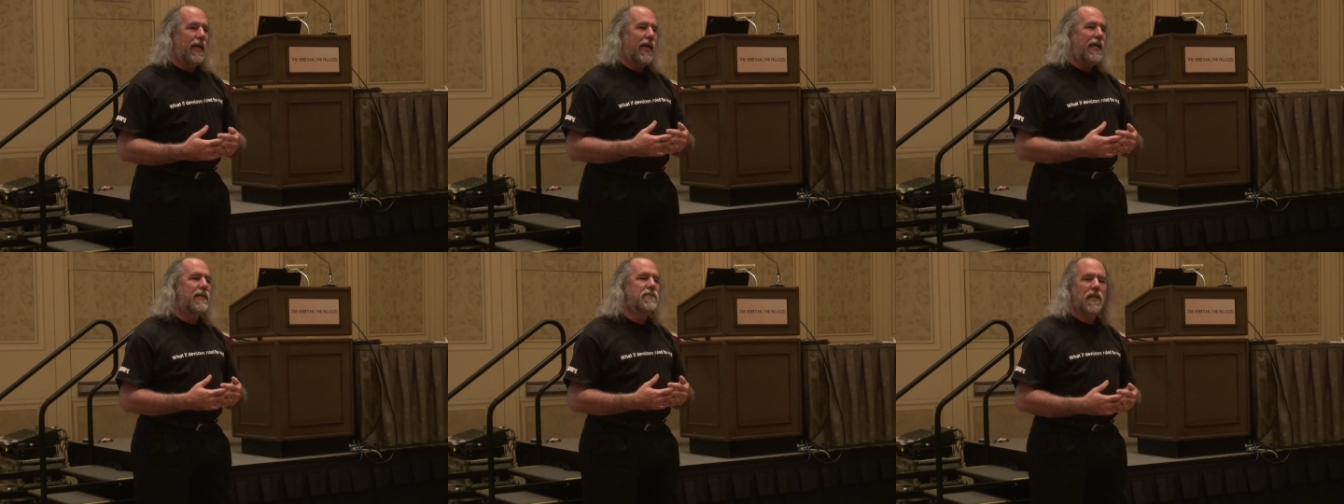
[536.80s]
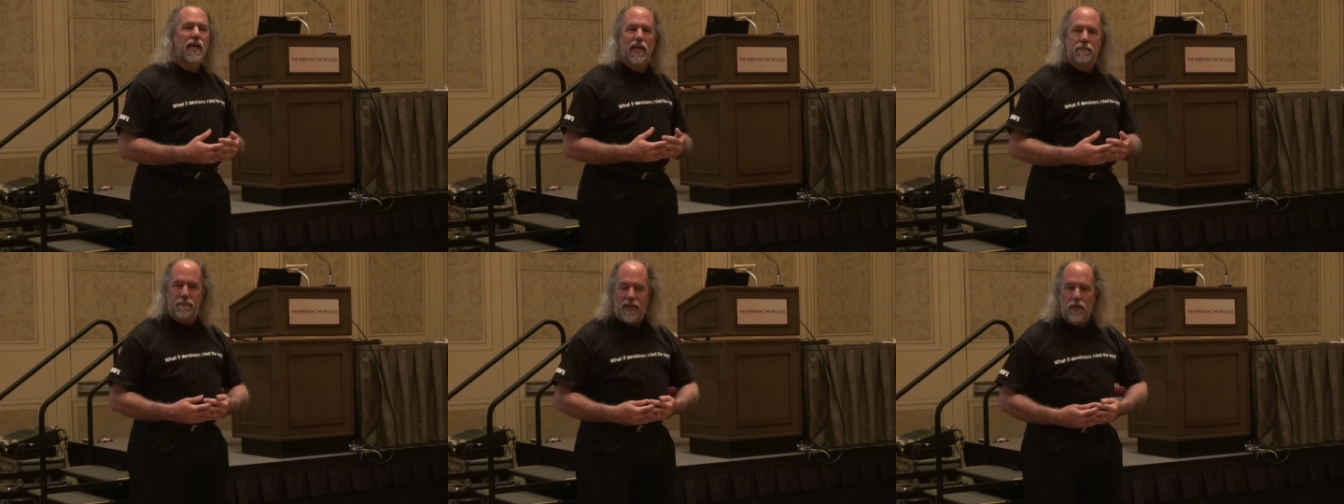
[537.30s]
It is
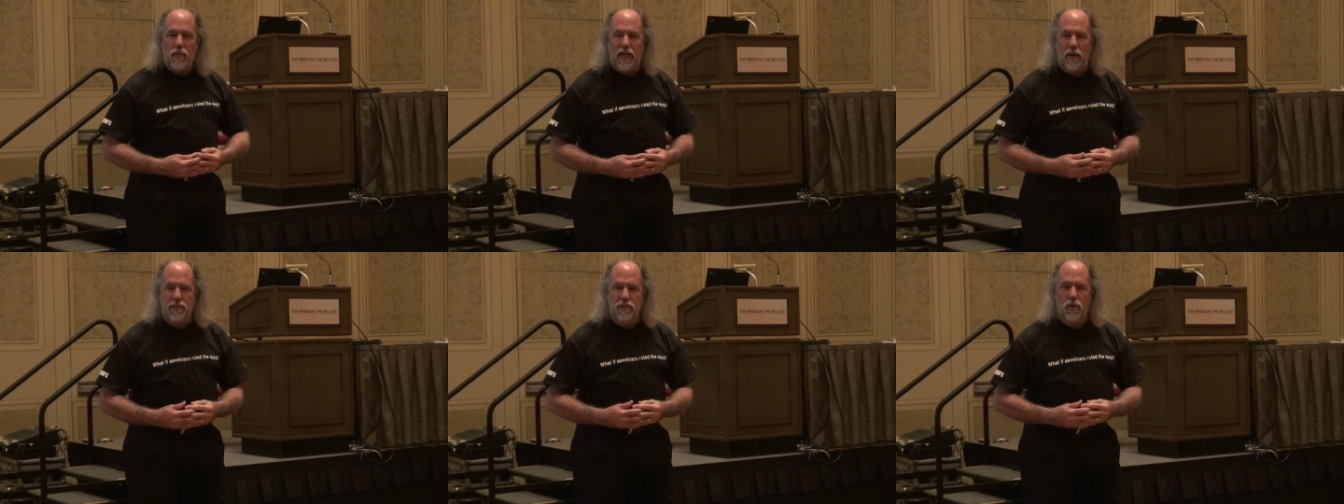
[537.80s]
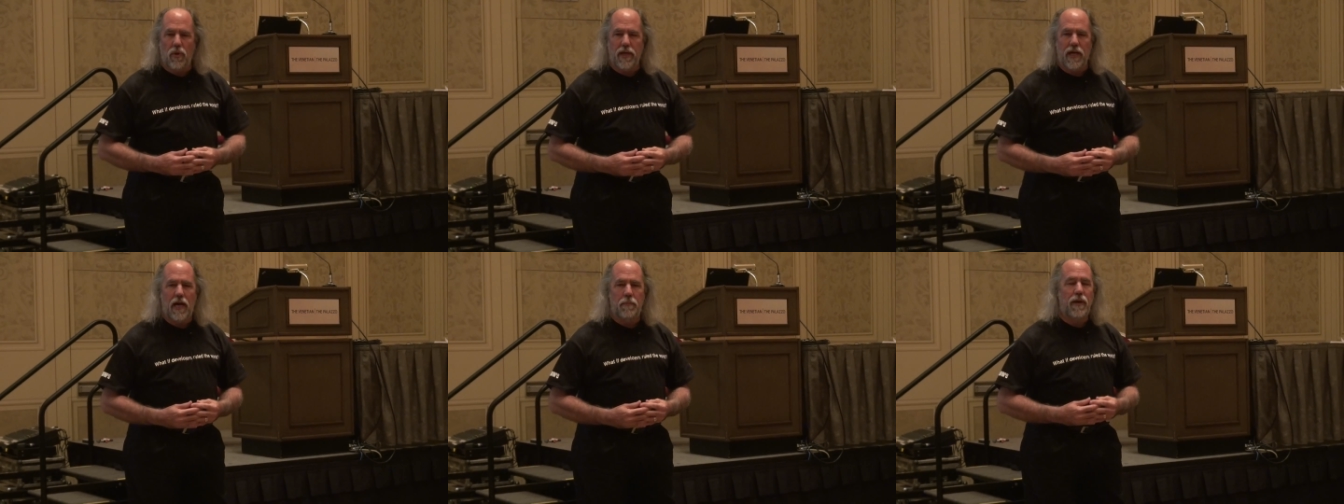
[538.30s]
like me when I was growing
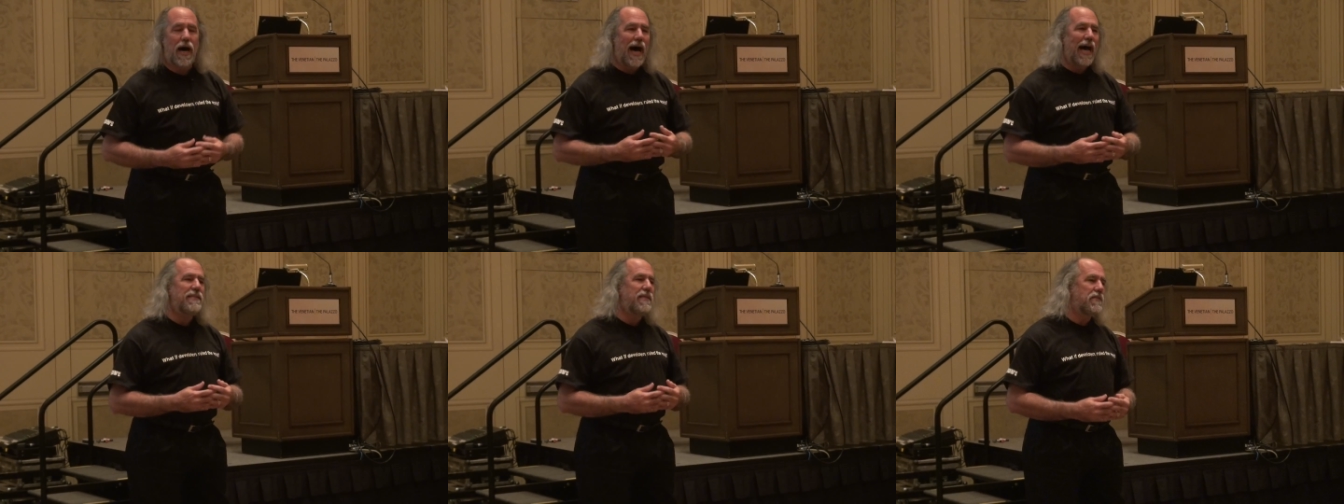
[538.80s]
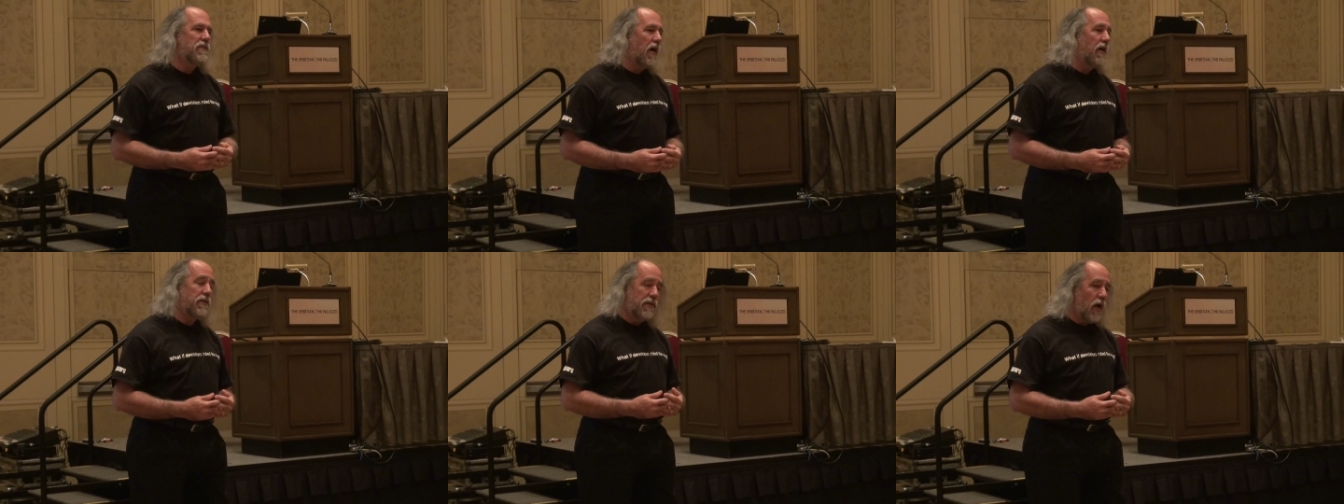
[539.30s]
up. I did
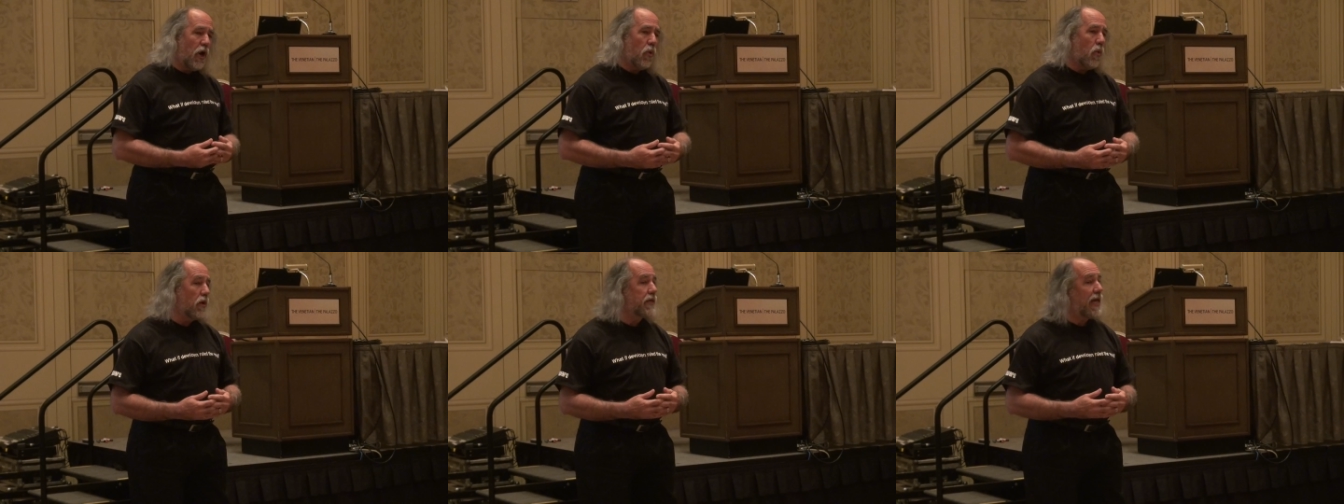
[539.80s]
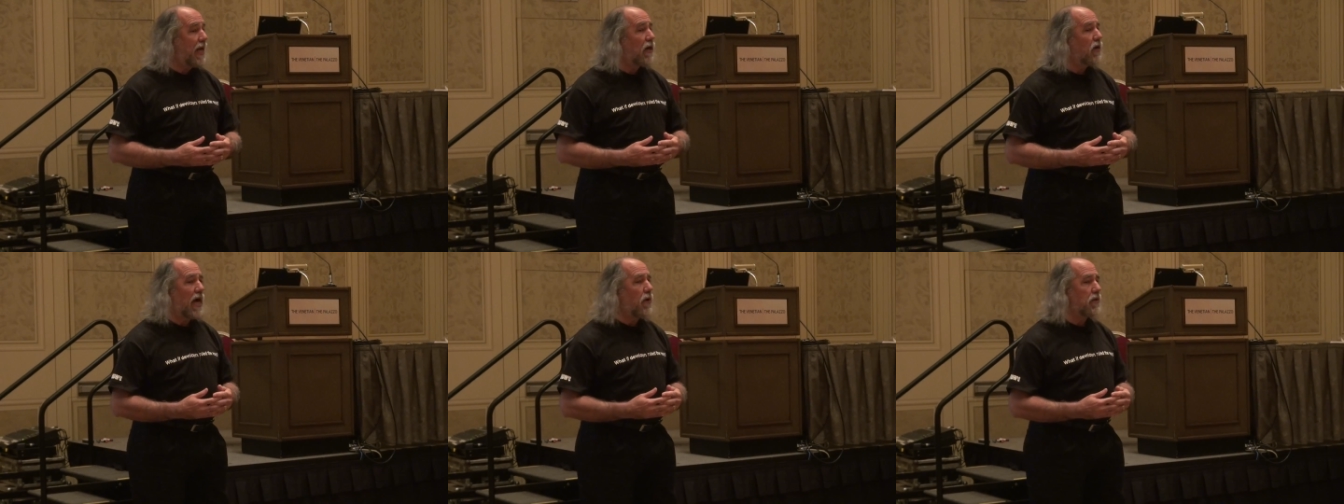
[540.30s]
not know or
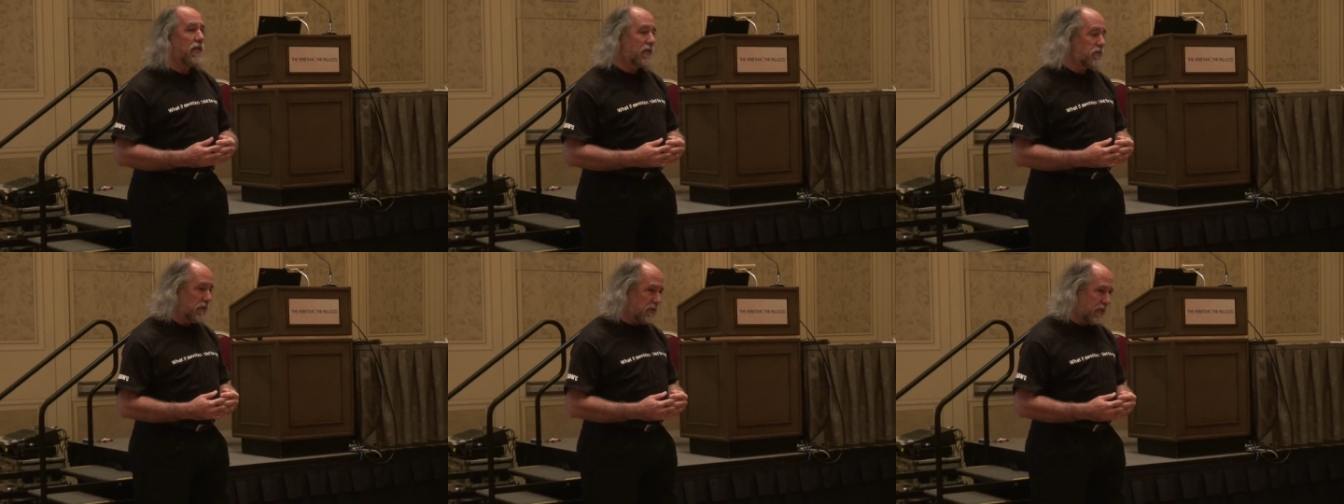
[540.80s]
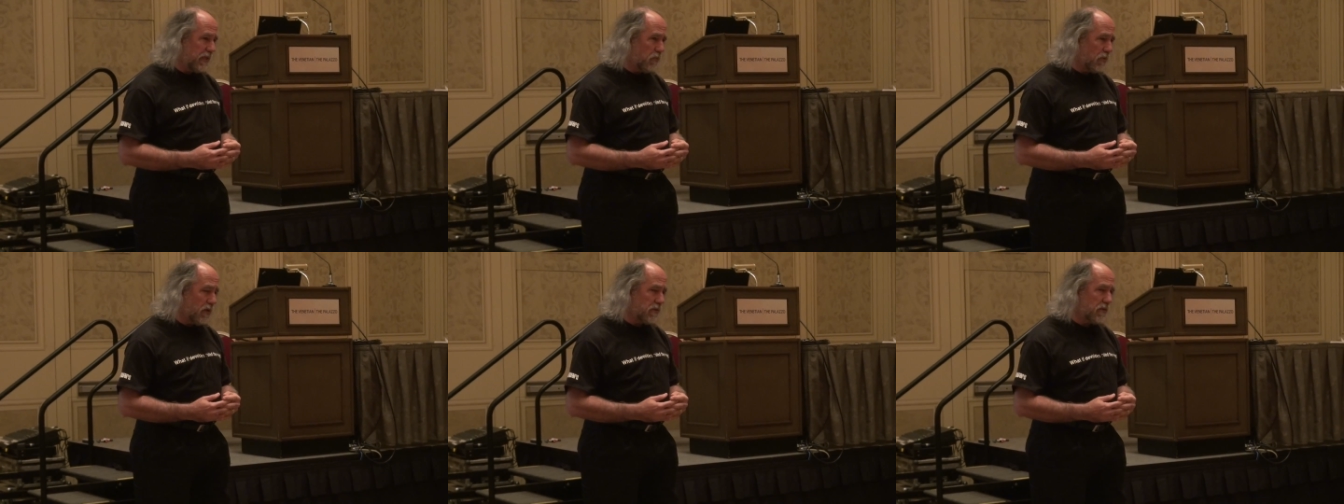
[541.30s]
care how electricity
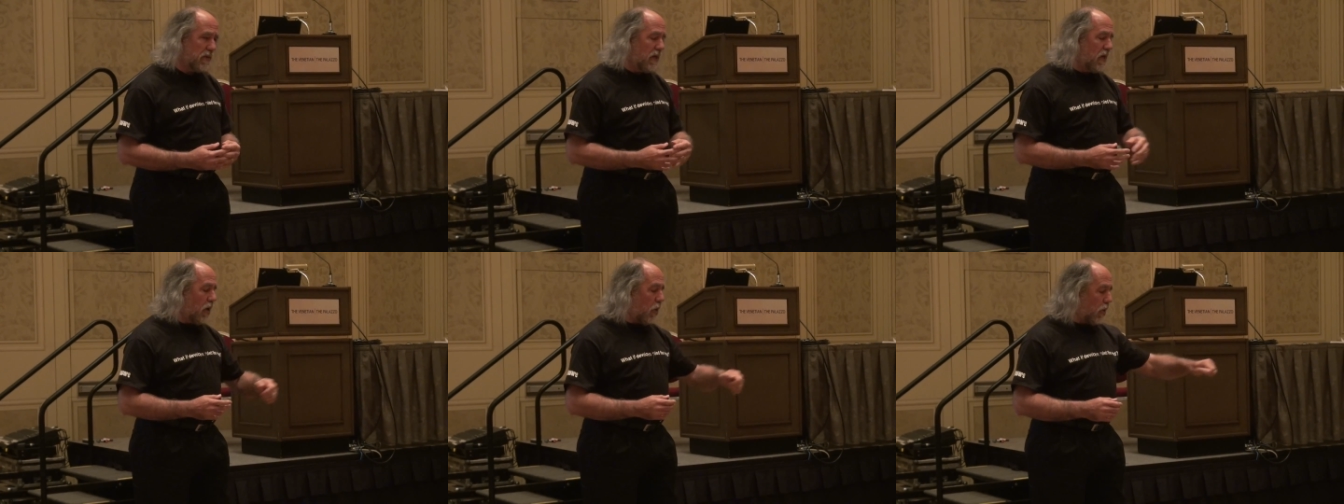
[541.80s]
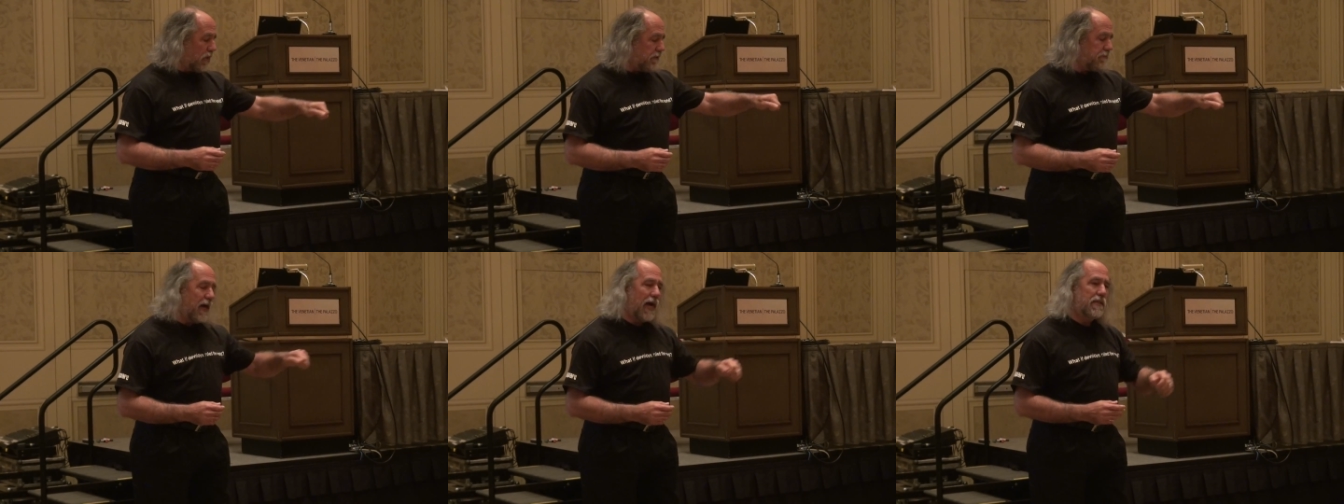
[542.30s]
worked, or
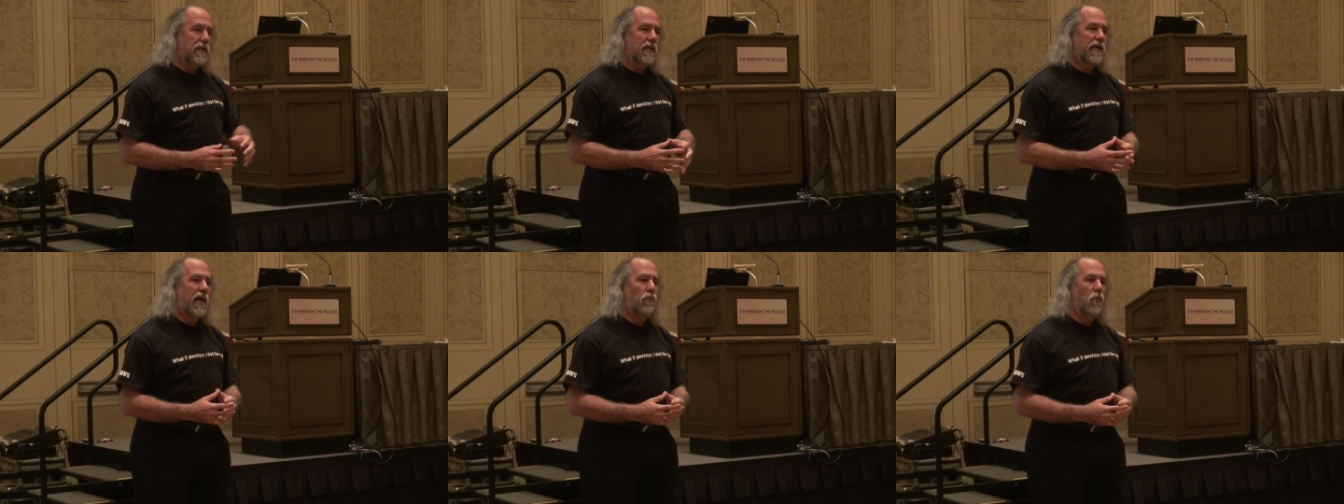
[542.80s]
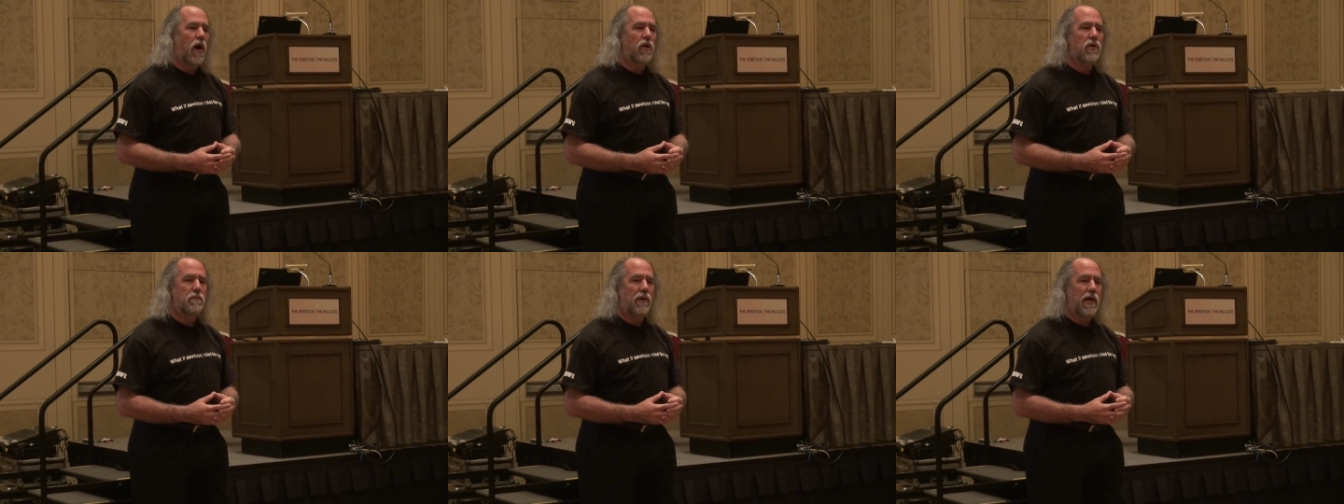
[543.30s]
the fact that I got
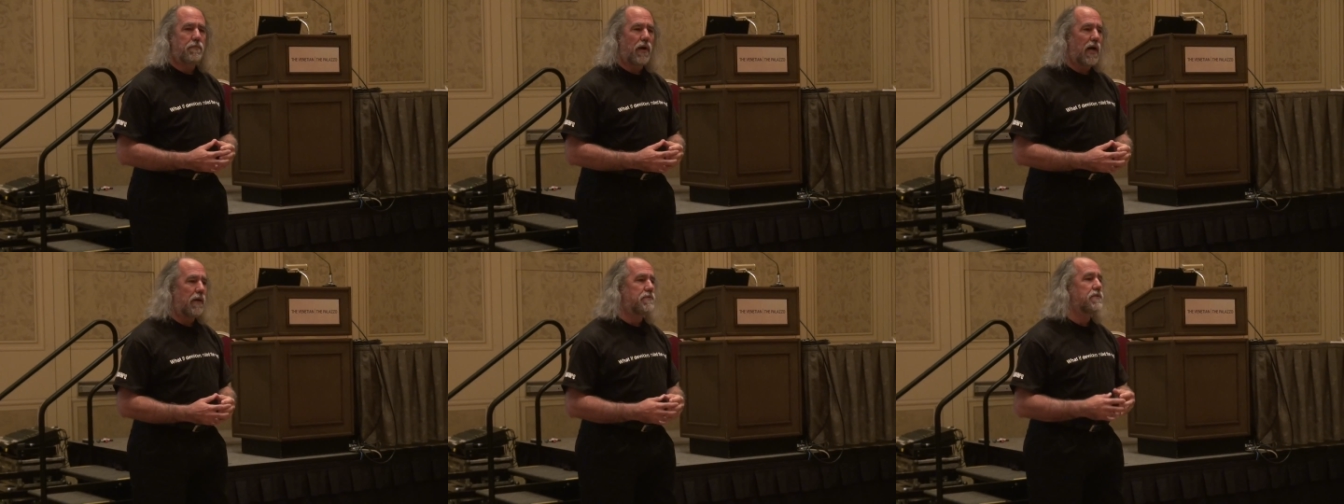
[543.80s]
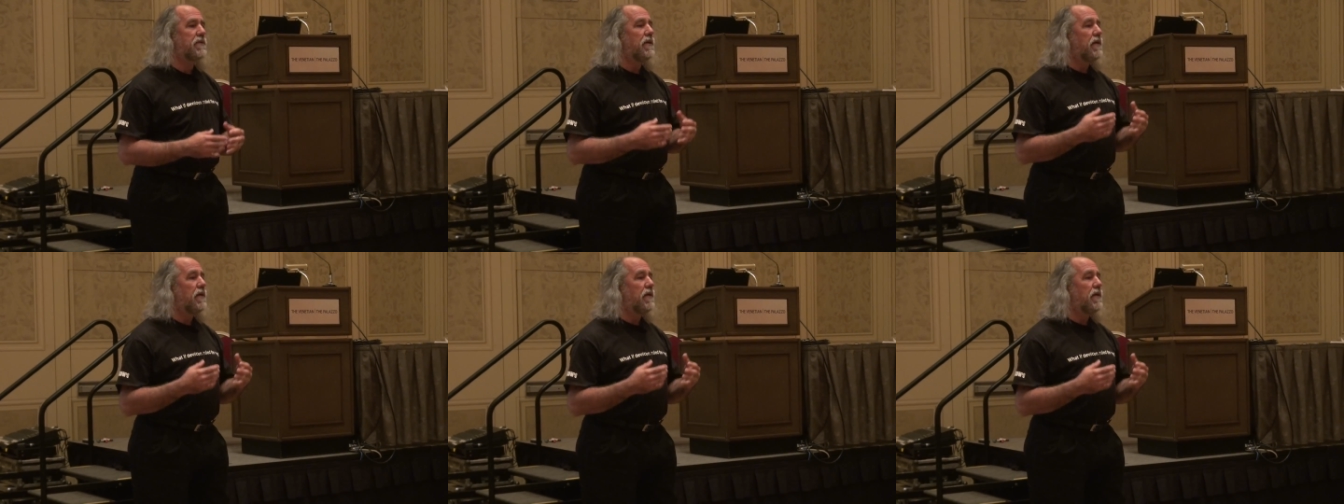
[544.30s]
water in my pipes,